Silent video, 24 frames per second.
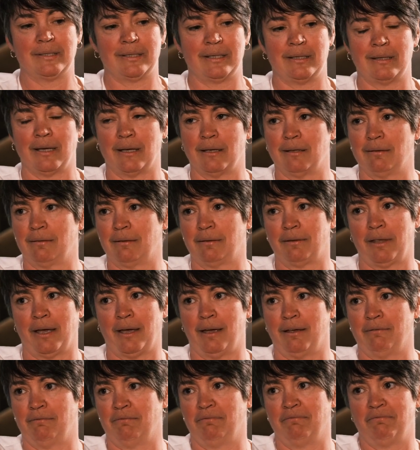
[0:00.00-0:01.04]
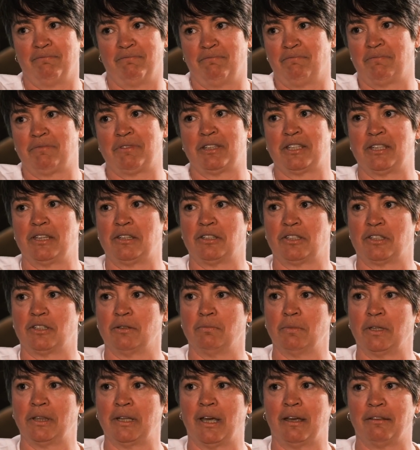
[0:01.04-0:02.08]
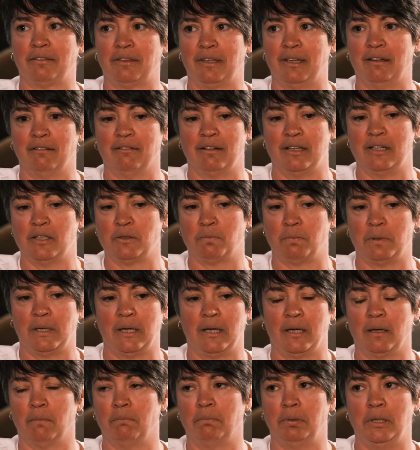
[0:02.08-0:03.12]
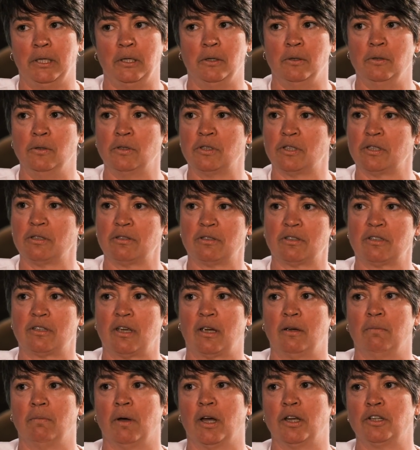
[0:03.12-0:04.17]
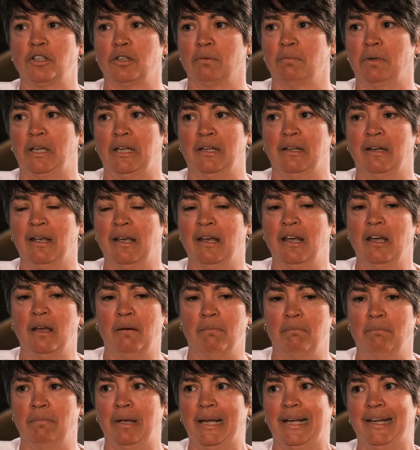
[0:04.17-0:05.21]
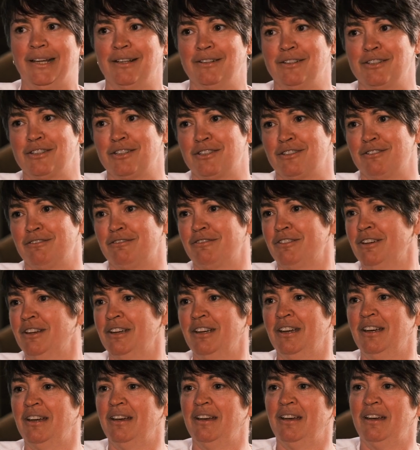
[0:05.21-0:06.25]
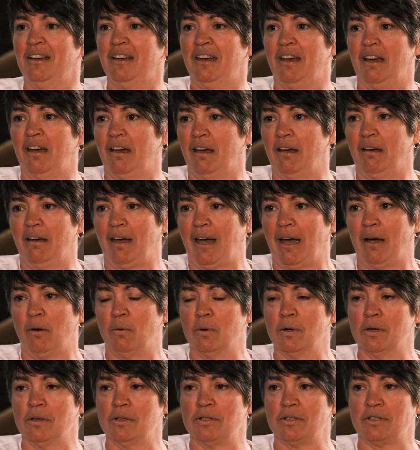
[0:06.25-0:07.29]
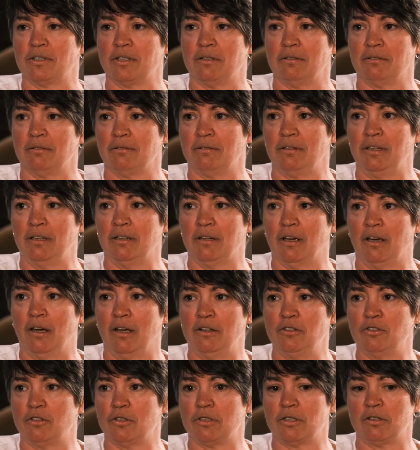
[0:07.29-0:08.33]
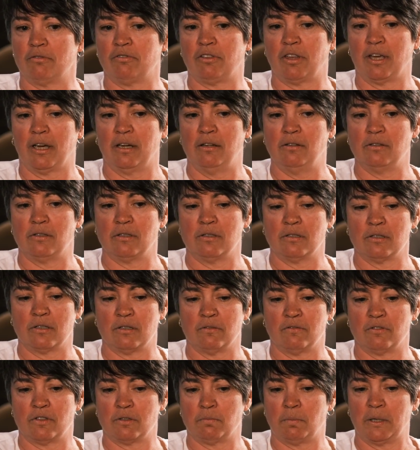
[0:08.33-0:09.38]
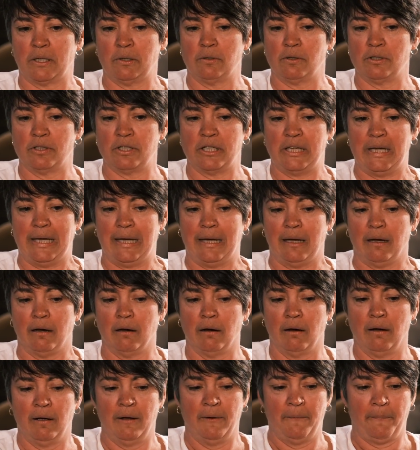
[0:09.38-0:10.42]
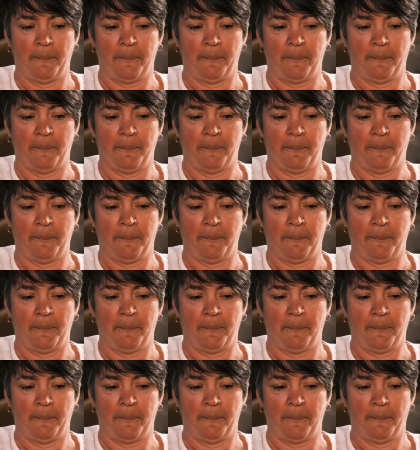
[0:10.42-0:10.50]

see that that system and that theory is being abused so much. I mean, millions of hours and, hundreds of thousands of spills a year.